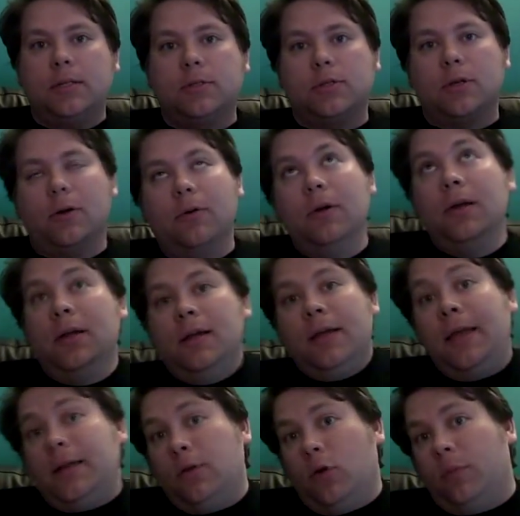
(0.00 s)
And so
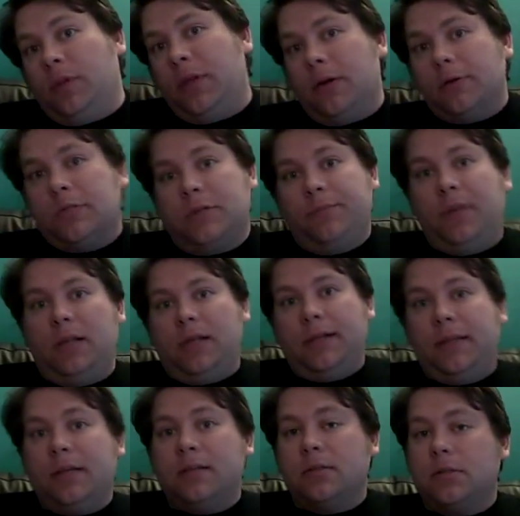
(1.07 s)
it normally goes something
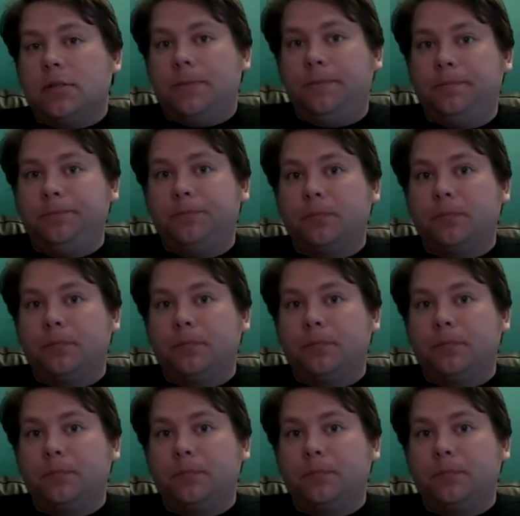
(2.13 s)
like this.